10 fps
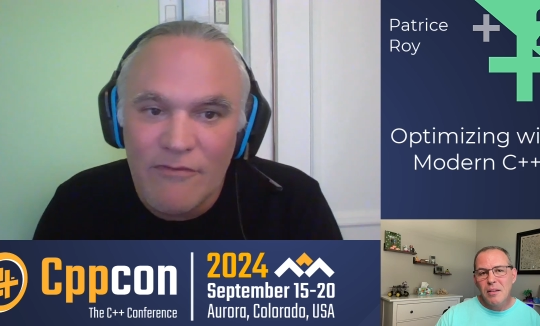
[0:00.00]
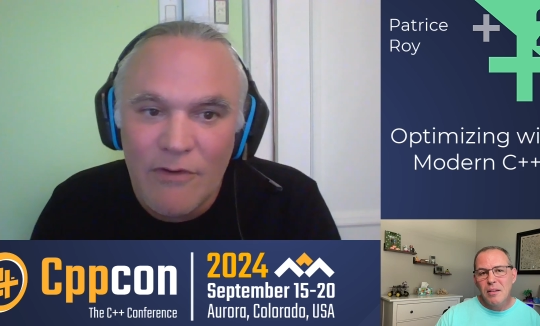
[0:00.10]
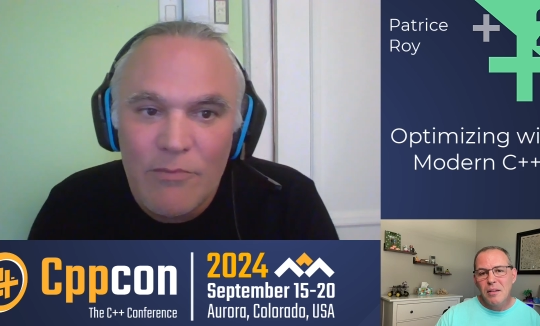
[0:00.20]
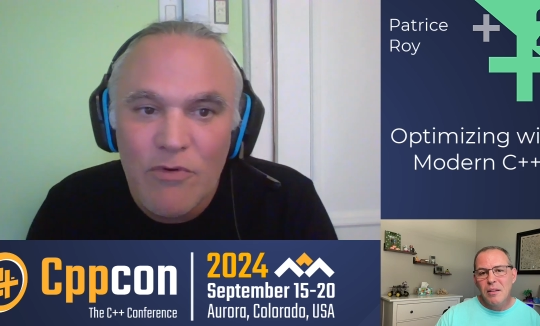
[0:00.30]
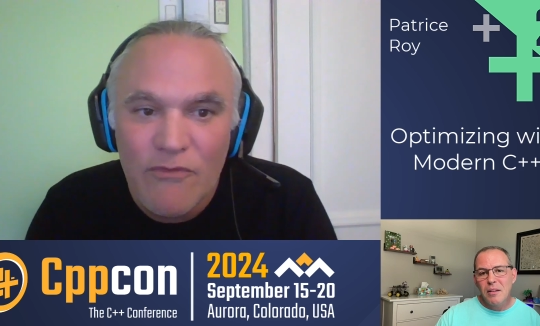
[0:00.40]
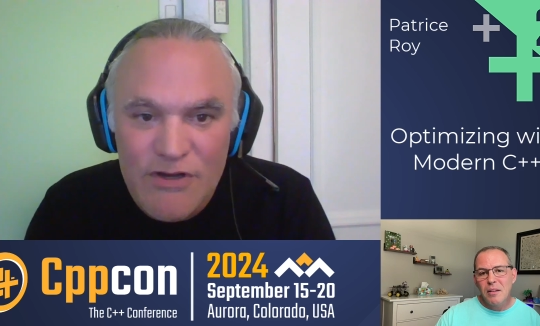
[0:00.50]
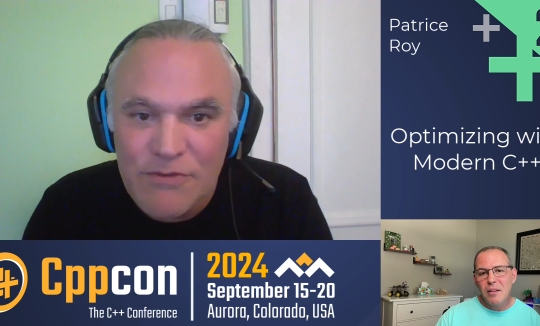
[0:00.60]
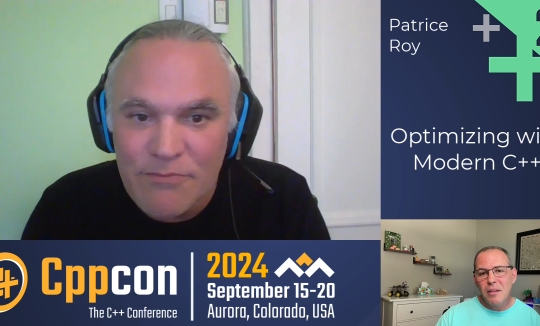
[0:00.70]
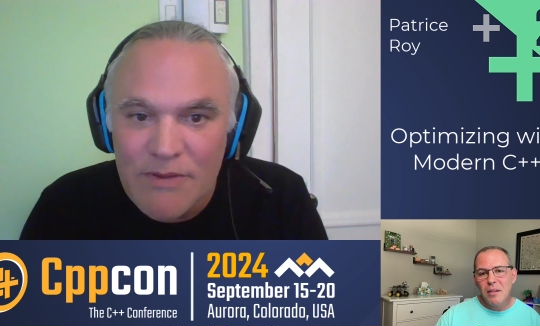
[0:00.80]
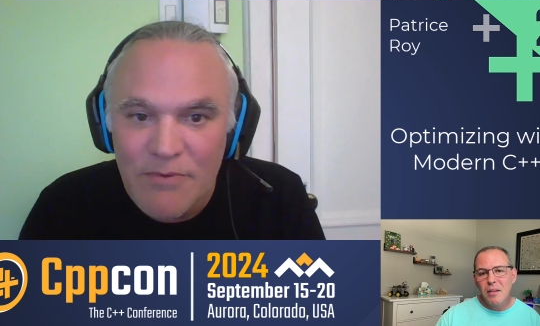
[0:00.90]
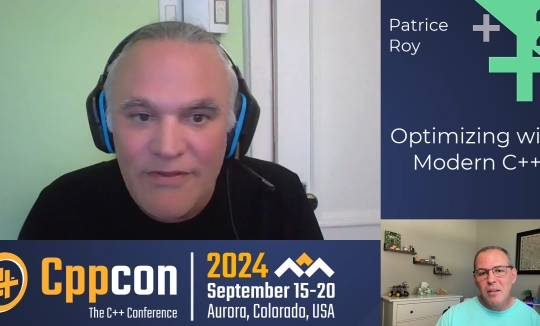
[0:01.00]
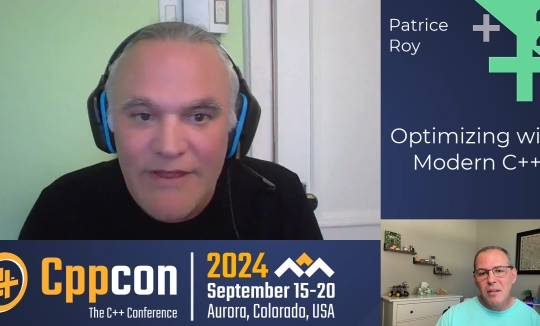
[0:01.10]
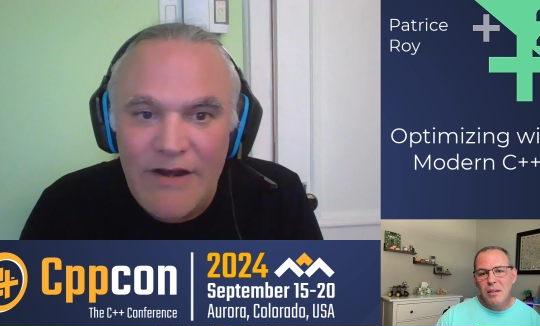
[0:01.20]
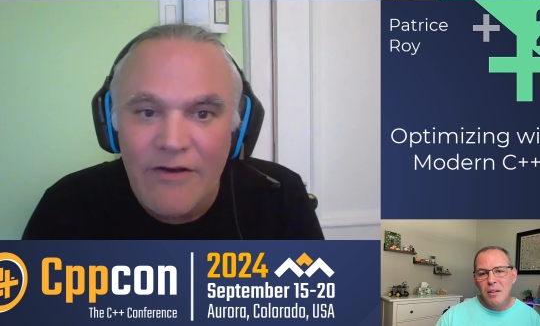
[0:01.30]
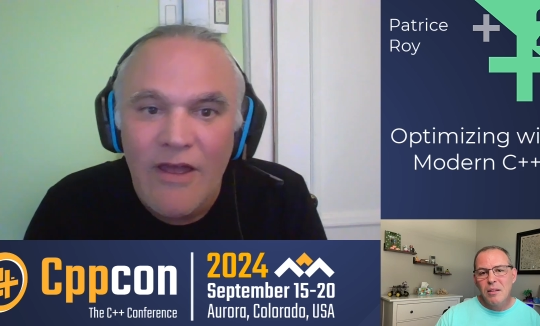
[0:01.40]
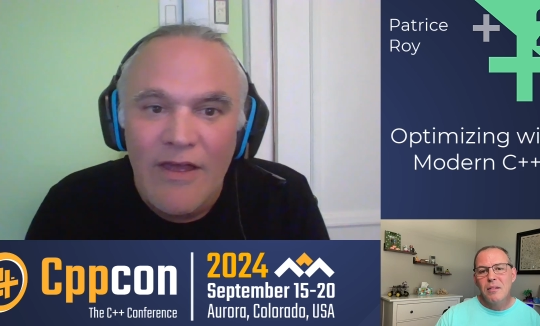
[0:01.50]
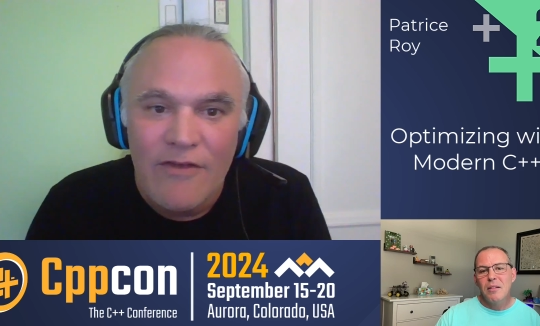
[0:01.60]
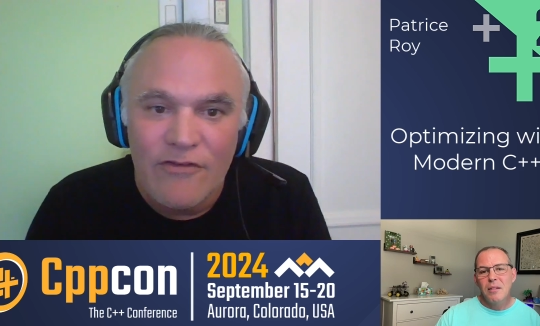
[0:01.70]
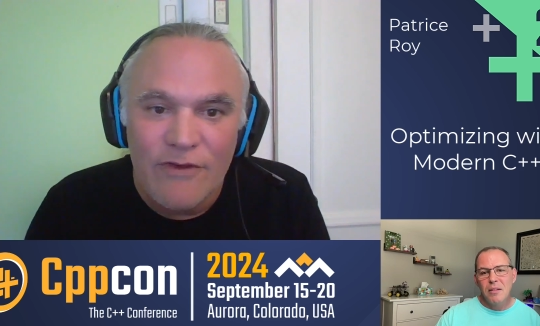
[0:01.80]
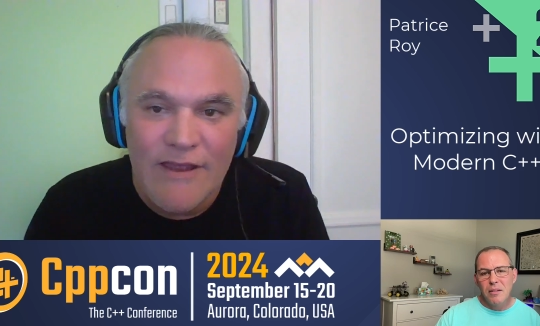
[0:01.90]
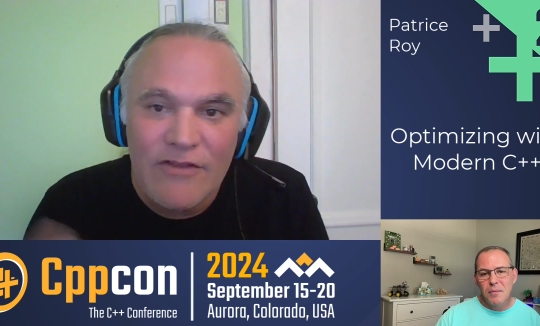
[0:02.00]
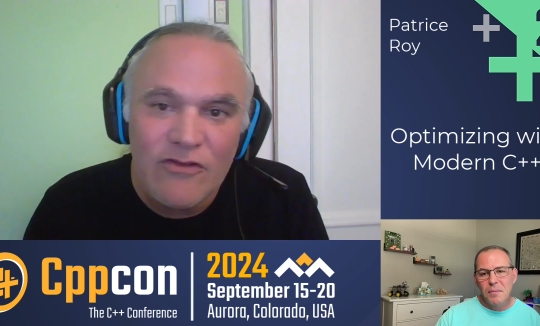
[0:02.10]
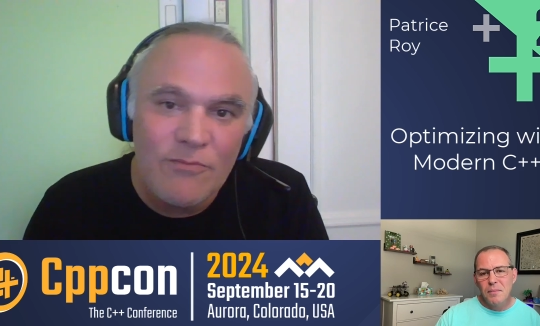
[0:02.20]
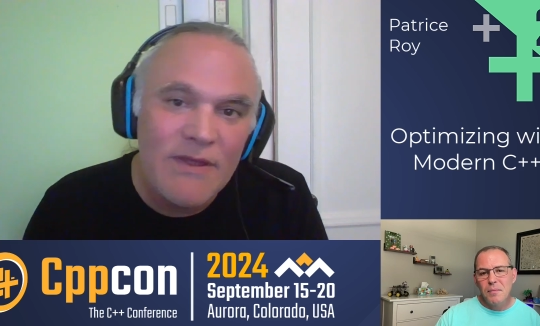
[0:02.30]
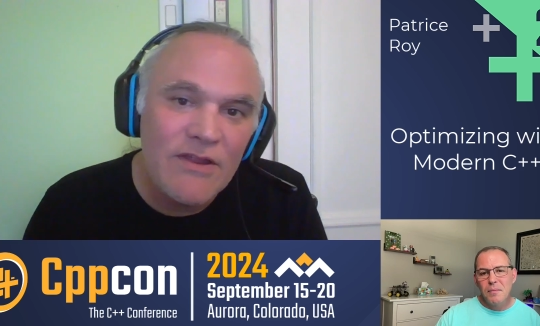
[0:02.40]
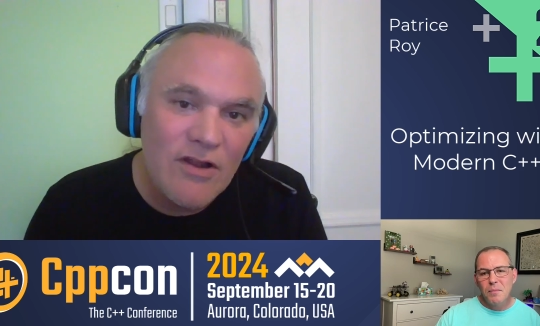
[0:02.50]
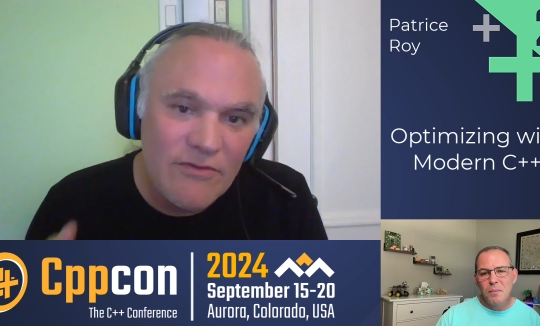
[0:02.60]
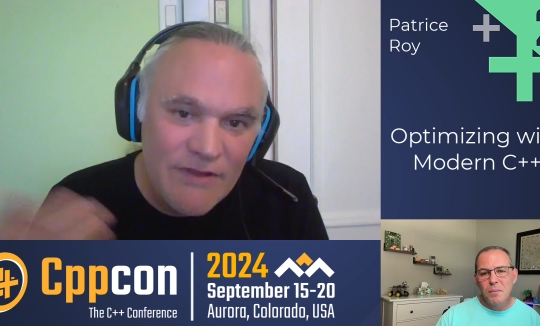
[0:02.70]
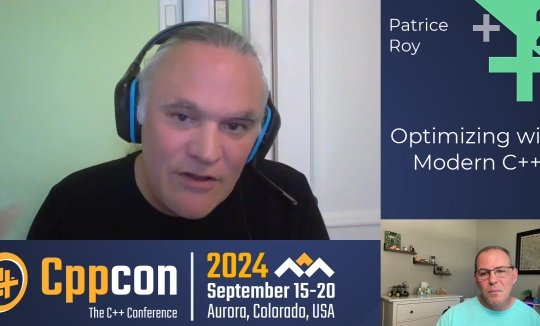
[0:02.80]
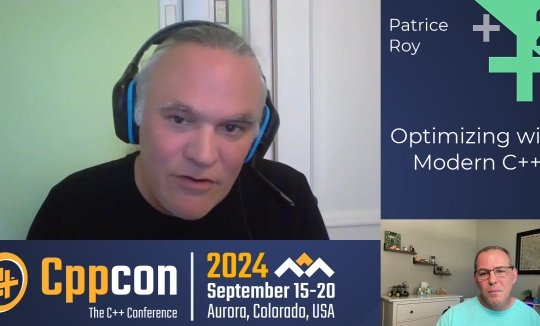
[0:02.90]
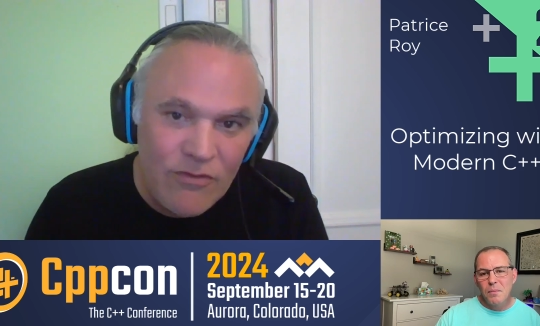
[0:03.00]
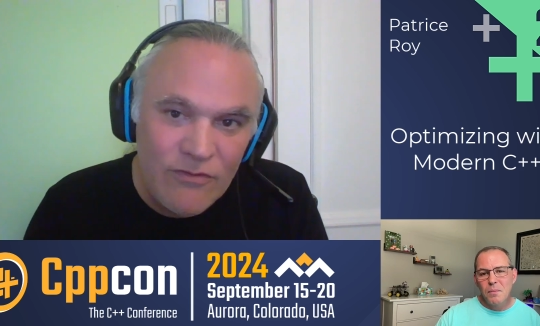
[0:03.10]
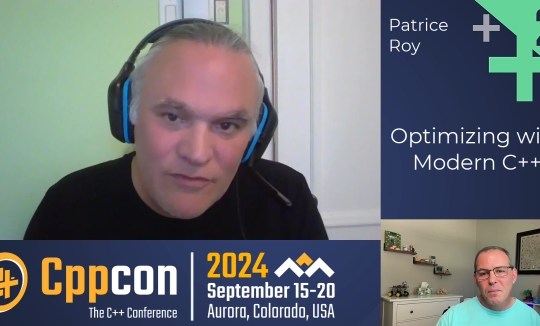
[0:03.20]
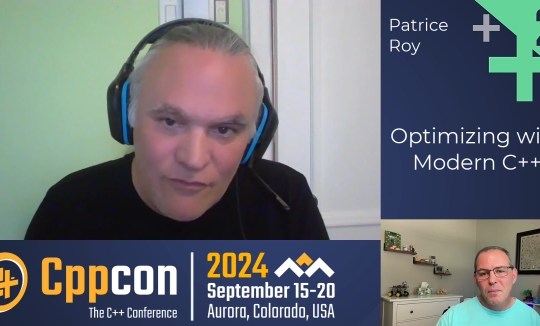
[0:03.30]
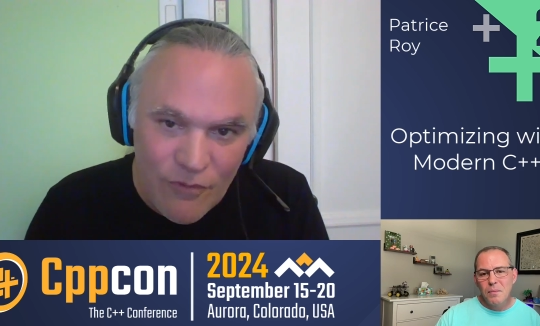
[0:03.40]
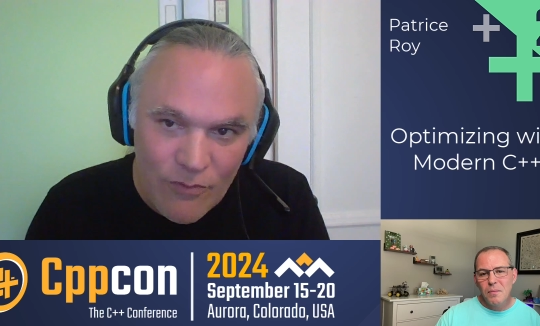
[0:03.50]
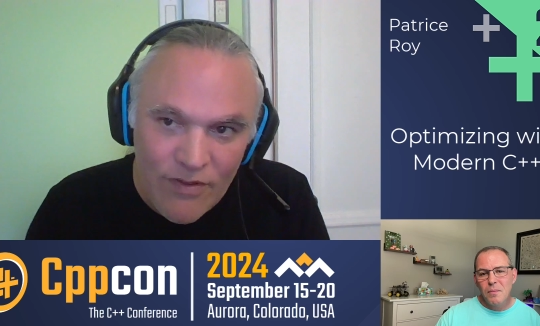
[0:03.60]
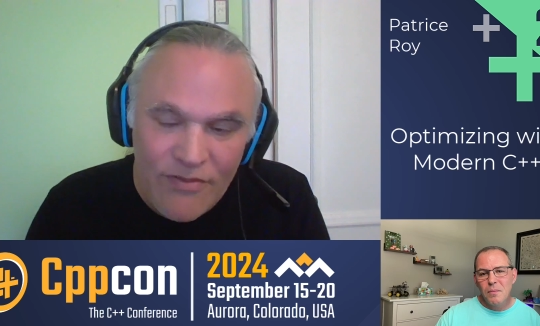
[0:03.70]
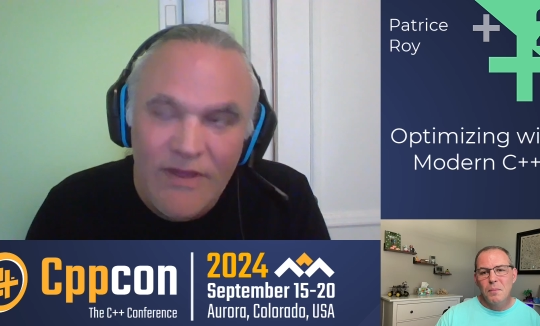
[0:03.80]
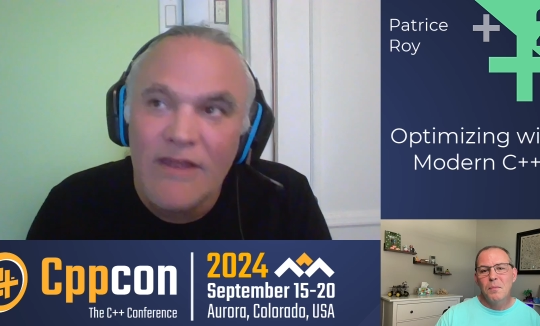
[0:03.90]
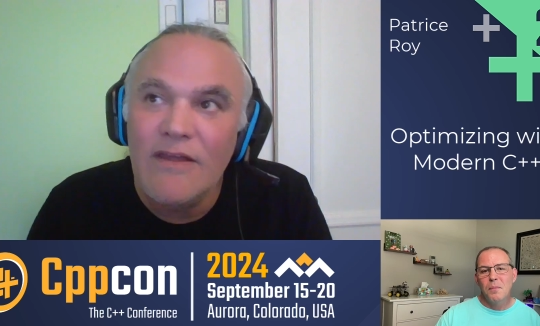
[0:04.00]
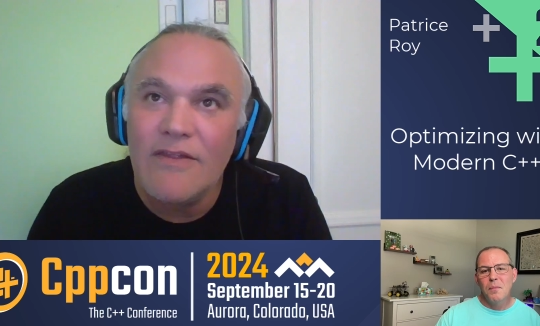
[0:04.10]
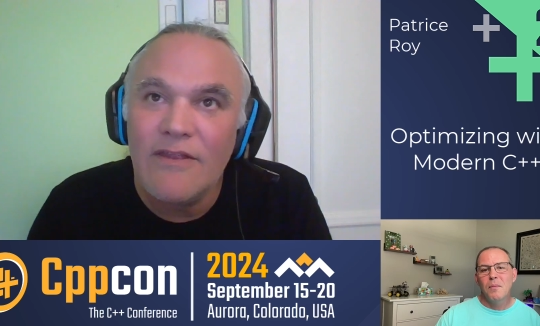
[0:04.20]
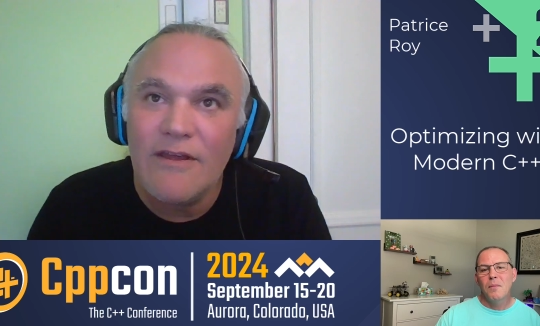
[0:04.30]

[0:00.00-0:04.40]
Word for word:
Speaker 1: very proficient people there, so you get to meet all of the others for one thing.